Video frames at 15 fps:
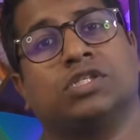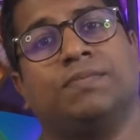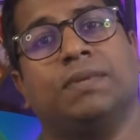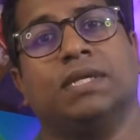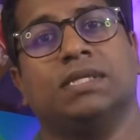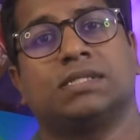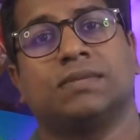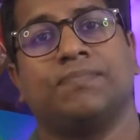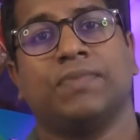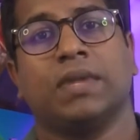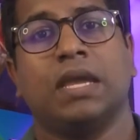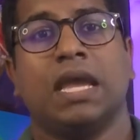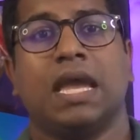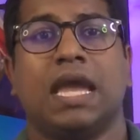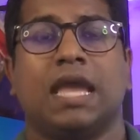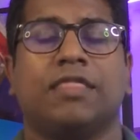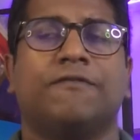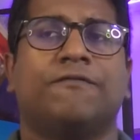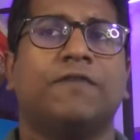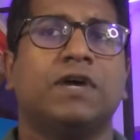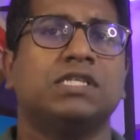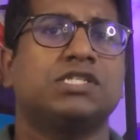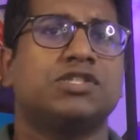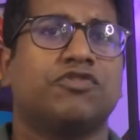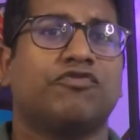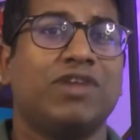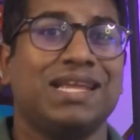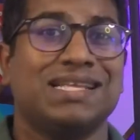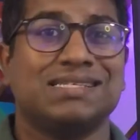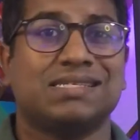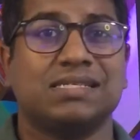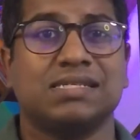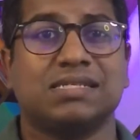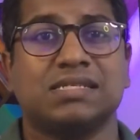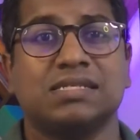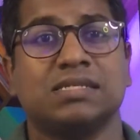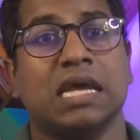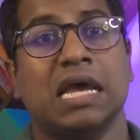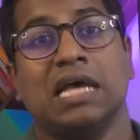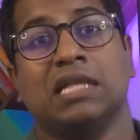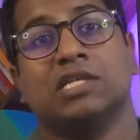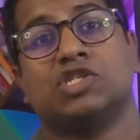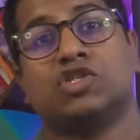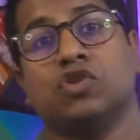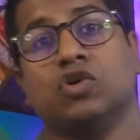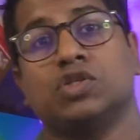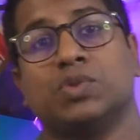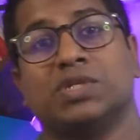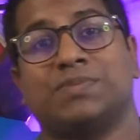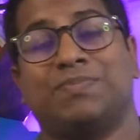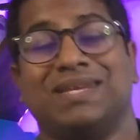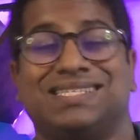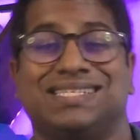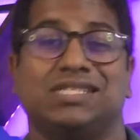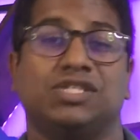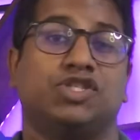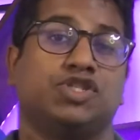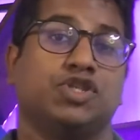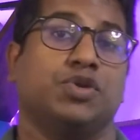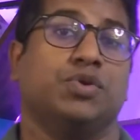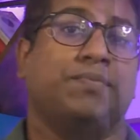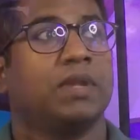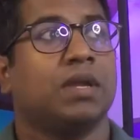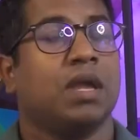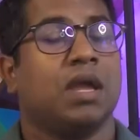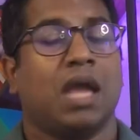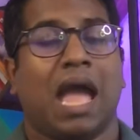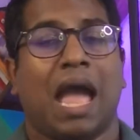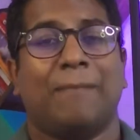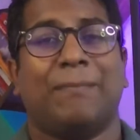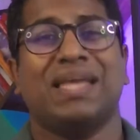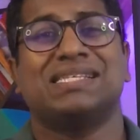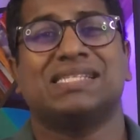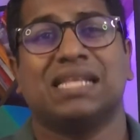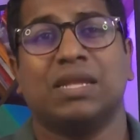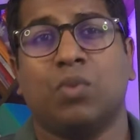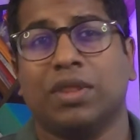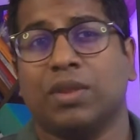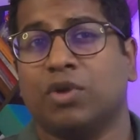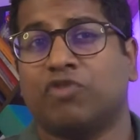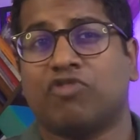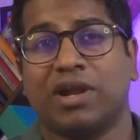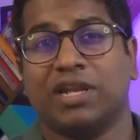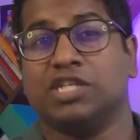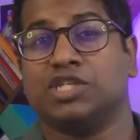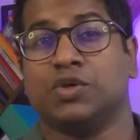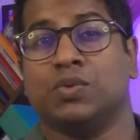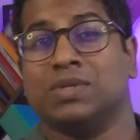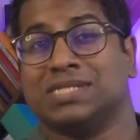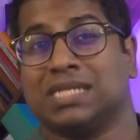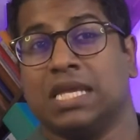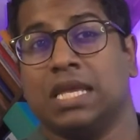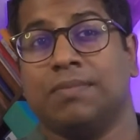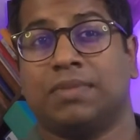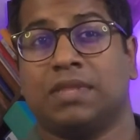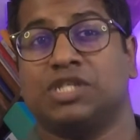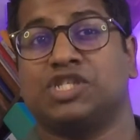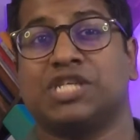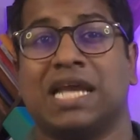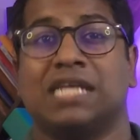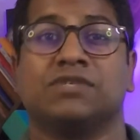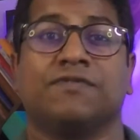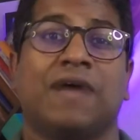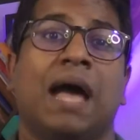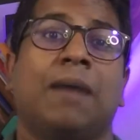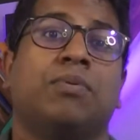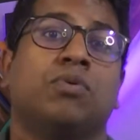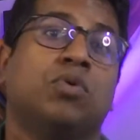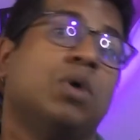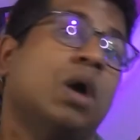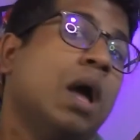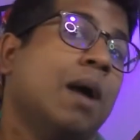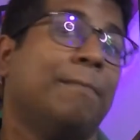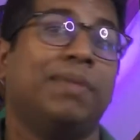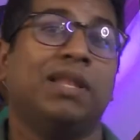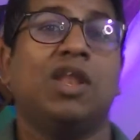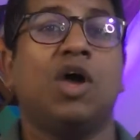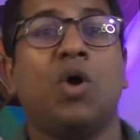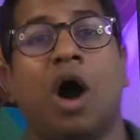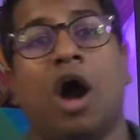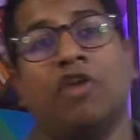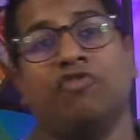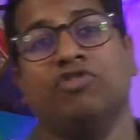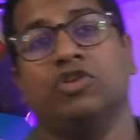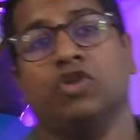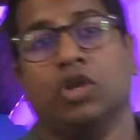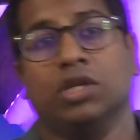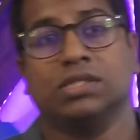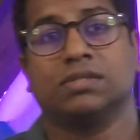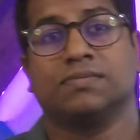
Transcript: splits. In the first 3 instances, the stocks were split in 2. And basically what they were trying to do was keep the shares of Apple below $100.